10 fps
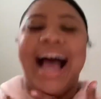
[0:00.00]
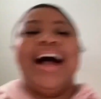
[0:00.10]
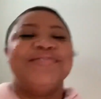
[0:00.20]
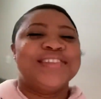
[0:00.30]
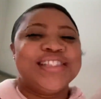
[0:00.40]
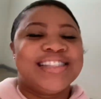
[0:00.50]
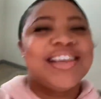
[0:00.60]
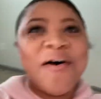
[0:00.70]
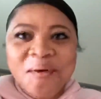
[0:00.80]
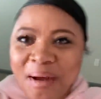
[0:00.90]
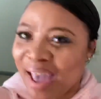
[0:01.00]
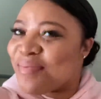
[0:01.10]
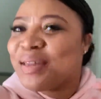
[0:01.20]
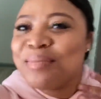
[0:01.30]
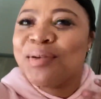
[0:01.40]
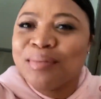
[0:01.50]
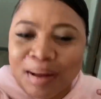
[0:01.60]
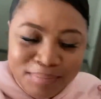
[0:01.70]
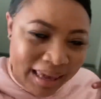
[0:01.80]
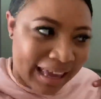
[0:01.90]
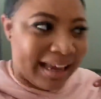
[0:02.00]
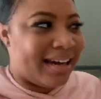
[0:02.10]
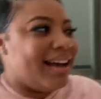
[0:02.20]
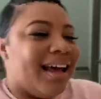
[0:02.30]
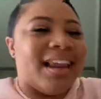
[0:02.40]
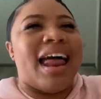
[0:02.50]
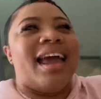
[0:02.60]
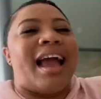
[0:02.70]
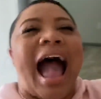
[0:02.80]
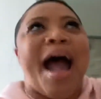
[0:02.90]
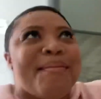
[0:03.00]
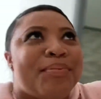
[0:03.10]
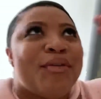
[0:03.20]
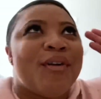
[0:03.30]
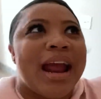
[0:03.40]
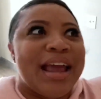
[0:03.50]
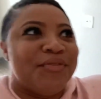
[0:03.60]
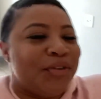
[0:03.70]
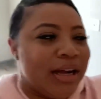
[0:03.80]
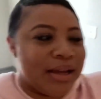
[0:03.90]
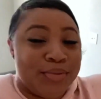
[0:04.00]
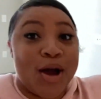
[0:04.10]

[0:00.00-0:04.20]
I'm so happy to be with my man. Like, I prayed for him, y'all.